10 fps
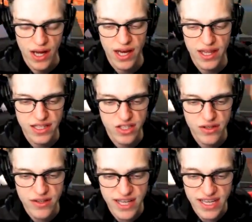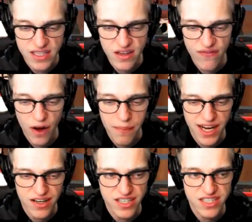And then so you could easily fall back
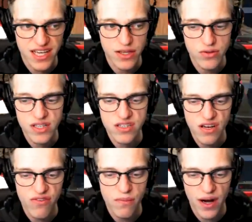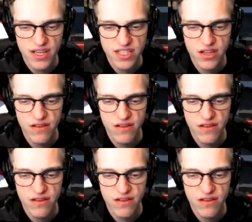onto site, use a different box to your